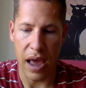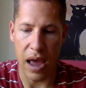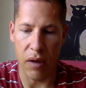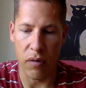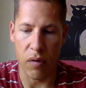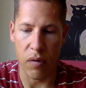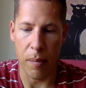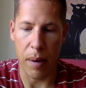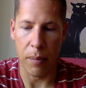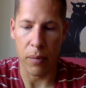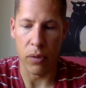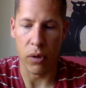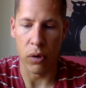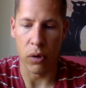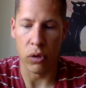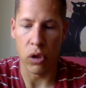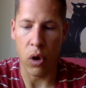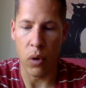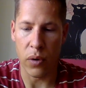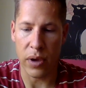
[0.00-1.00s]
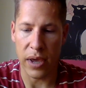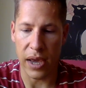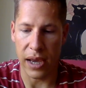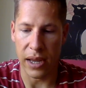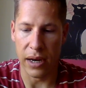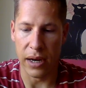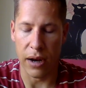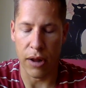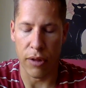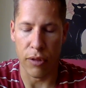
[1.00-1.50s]
And remember, they're
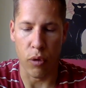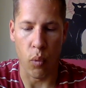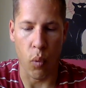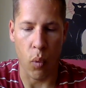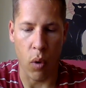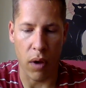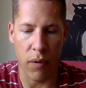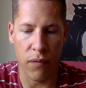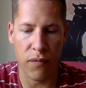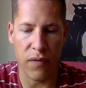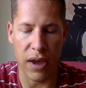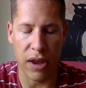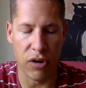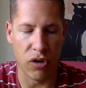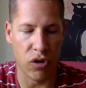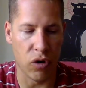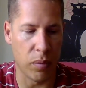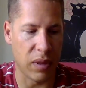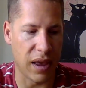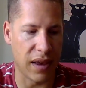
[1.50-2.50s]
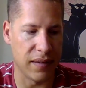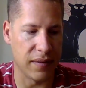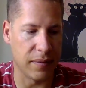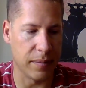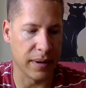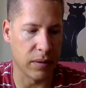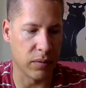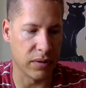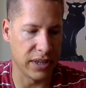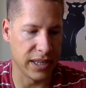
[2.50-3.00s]
located on the rough
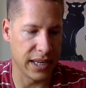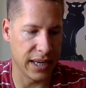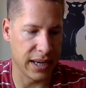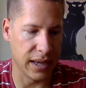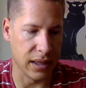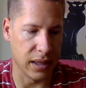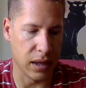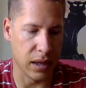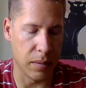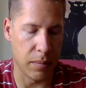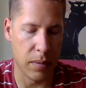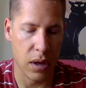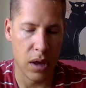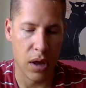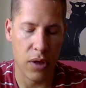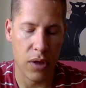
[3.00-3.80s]
endoplasmic reticulum.